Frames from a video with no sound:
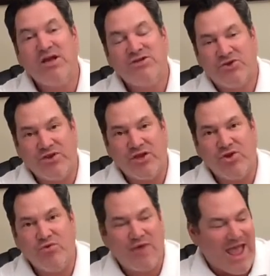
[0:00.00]
So then
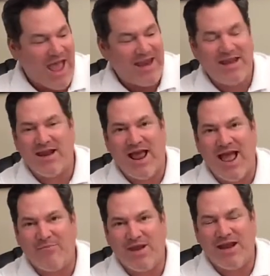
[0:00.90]
you add in
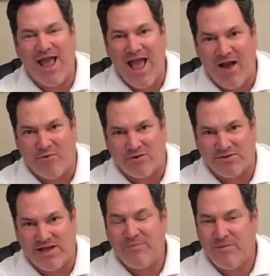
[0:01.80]
how many hours,
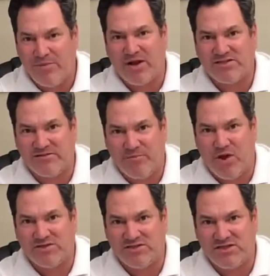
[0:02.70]
how many buckets of
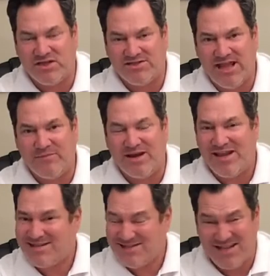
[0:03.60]
balls is it going to take me to
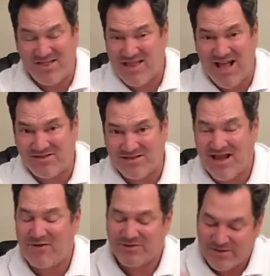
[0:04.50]
get to 10,000
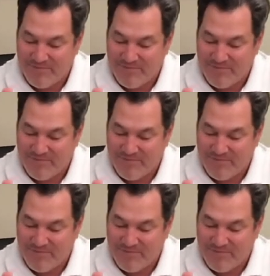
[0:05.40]
hours?